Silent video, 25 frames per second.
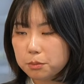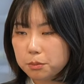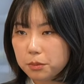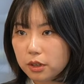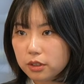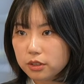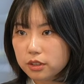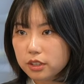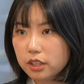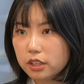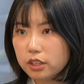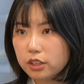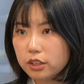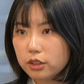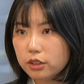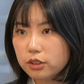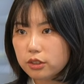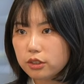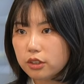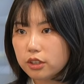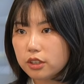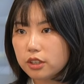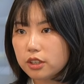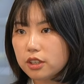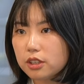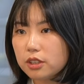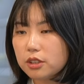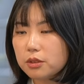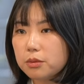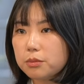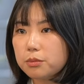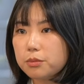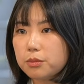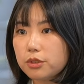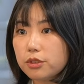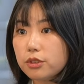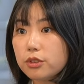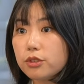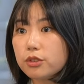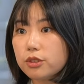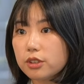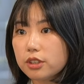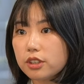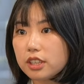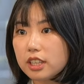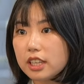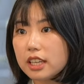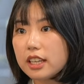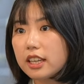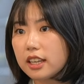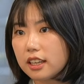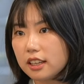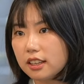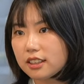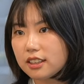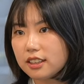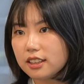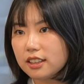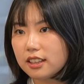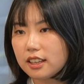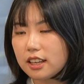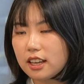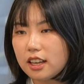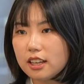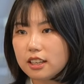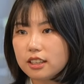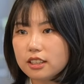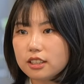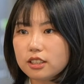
multicular viewer mm -hmm. link. Mm -hmm.